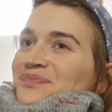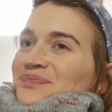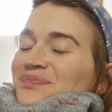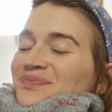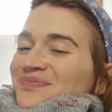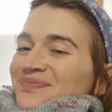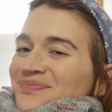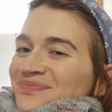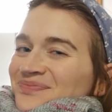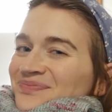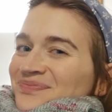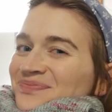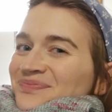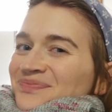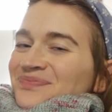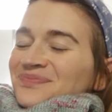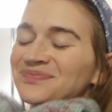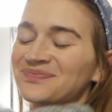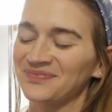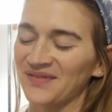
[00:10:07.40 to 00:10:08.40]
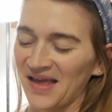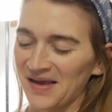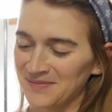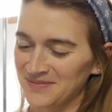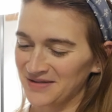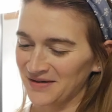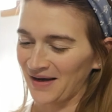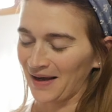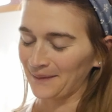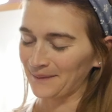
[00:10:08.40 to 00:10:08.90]
I'm
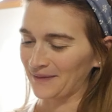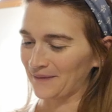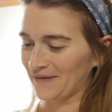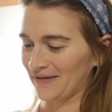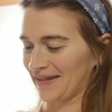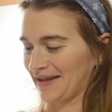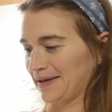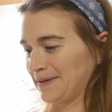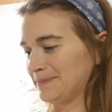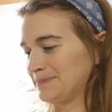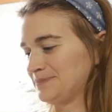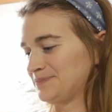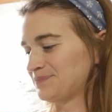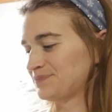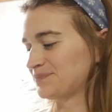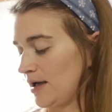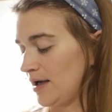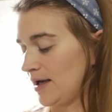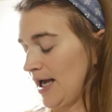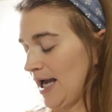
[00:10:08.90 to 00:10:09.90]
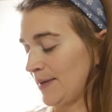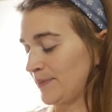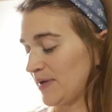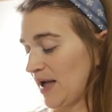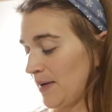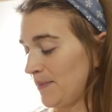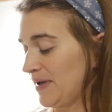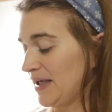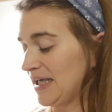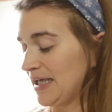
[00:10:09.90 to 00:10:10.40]
so happy with it. I'm
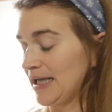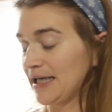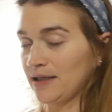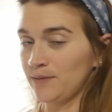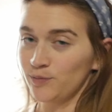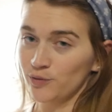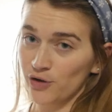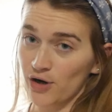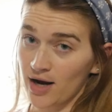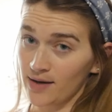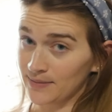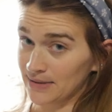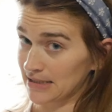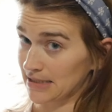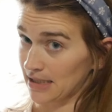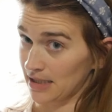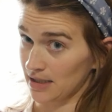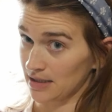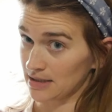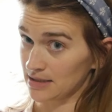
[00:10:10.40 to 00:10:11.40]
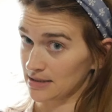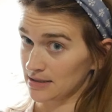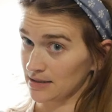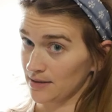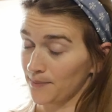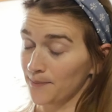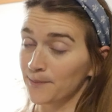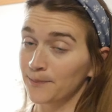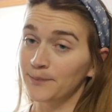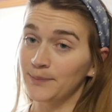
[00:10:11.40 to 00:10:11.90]
not making any promises,
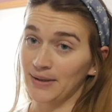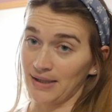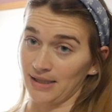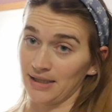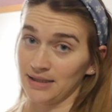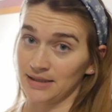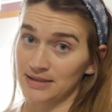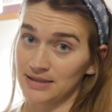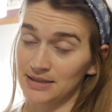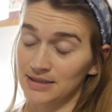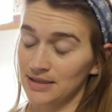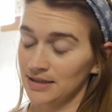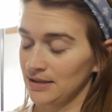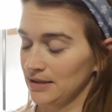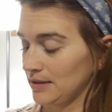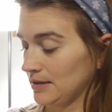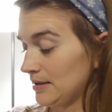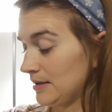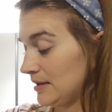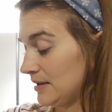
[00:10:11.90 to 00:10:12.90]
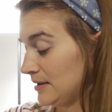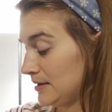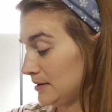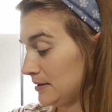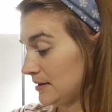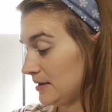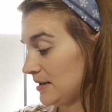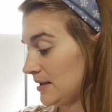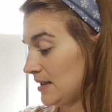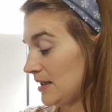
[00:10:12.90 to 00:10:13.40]
but
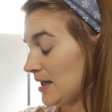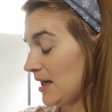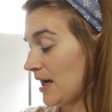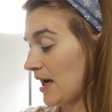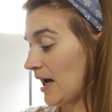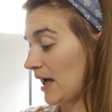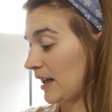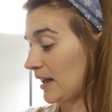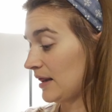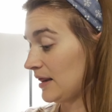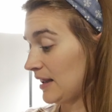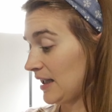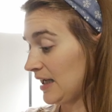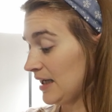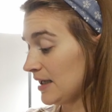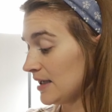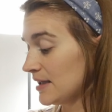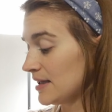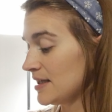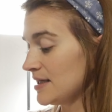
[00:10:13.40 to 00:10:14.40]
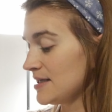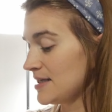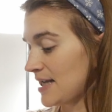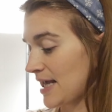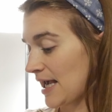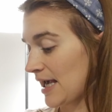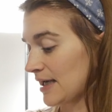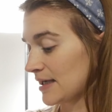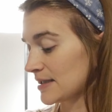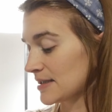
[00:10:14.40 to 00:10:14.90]
I think the
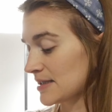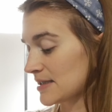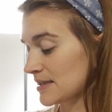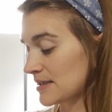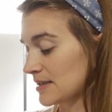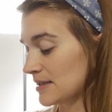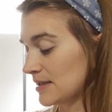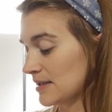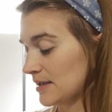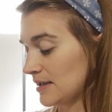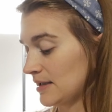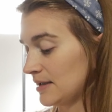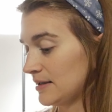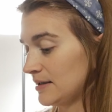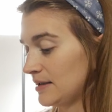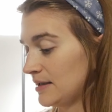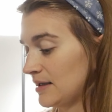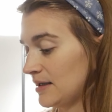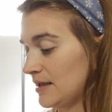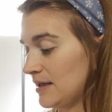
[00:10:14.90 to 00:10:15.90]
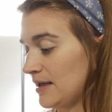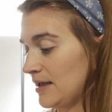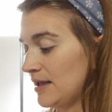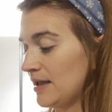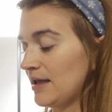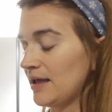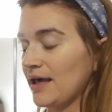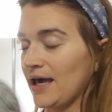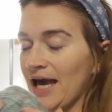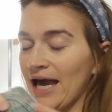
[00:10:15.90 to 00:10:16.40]
next
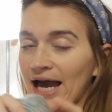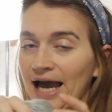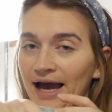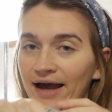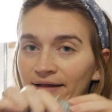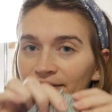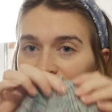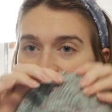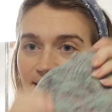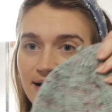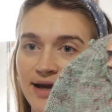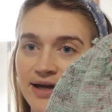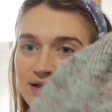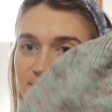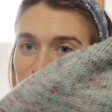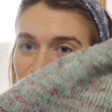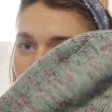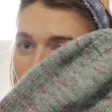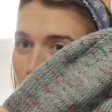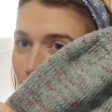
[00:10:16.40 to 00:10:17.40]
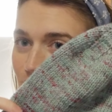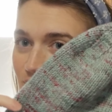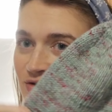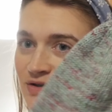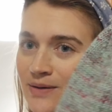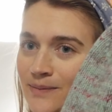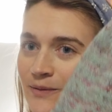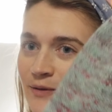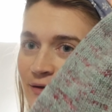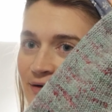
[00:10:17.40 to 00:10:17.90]
hat that I do, so
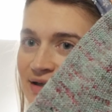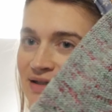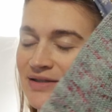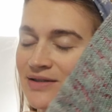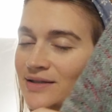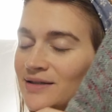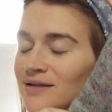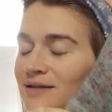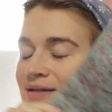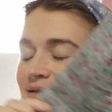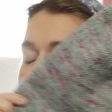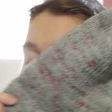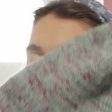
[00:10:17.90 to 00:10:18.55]
I'm going to